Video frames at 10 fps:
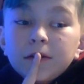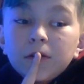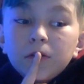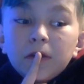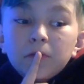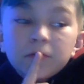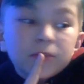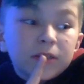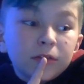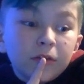almost killed
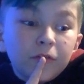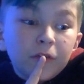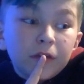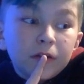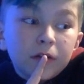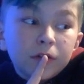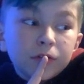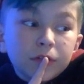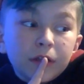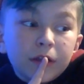our freaking country.
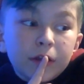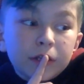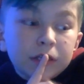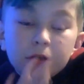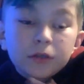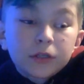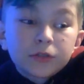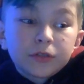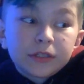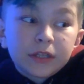Like our entire country is
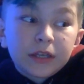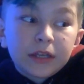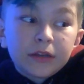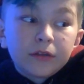like in a